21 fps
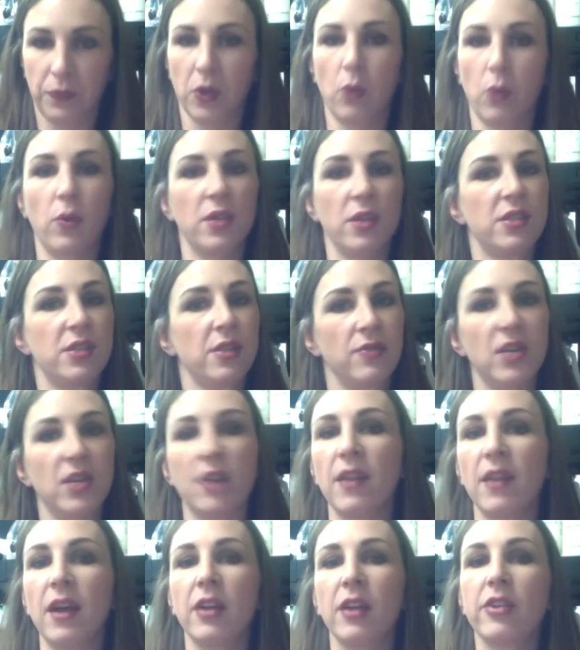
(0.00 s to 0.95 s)
Once you've done
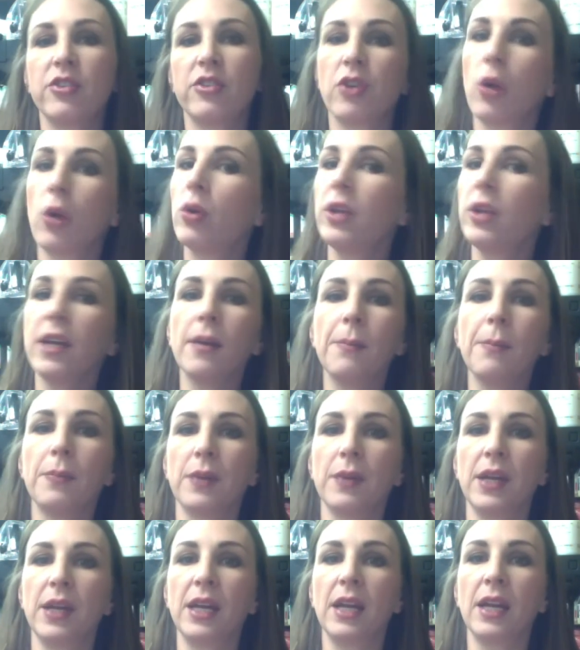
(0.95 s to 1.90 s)
that, you're totally
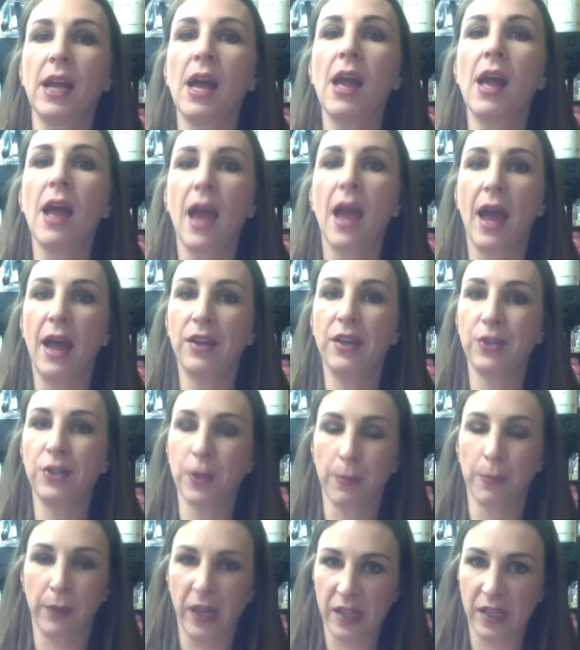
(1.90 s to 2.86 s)
complete, and you
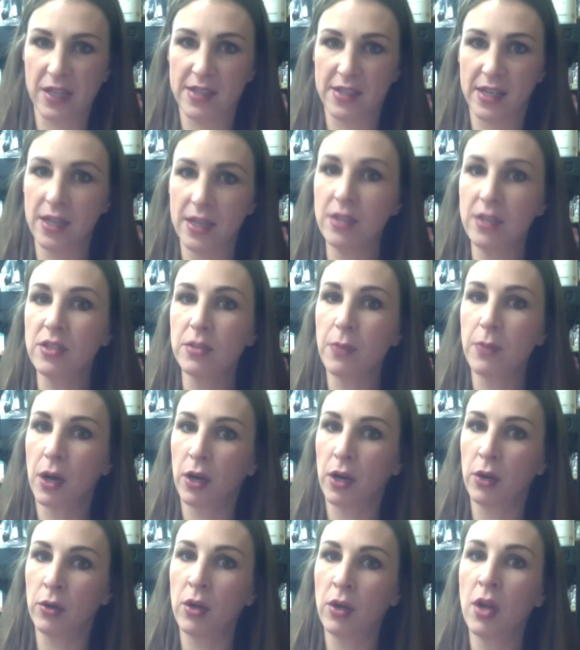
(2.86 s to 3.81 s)
can bring this in
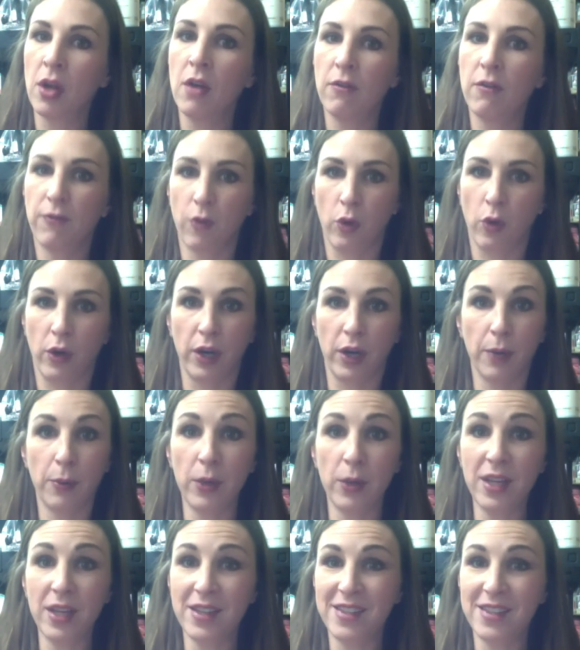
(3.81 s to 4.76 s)
tomorrow for your
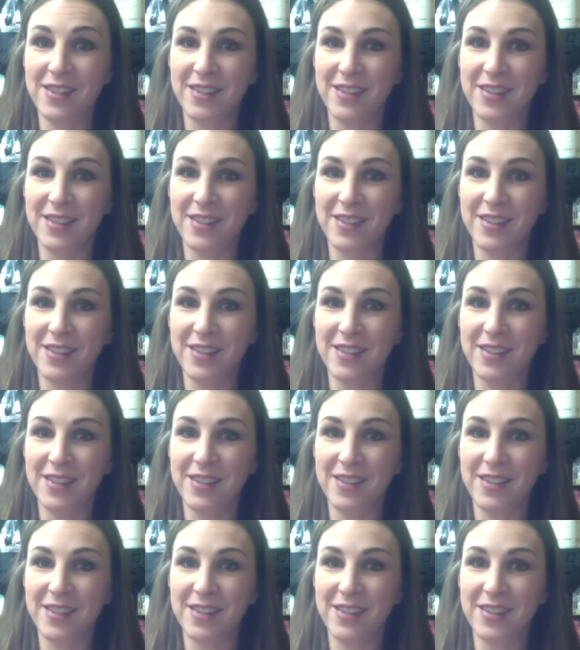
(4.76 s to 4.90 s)
points.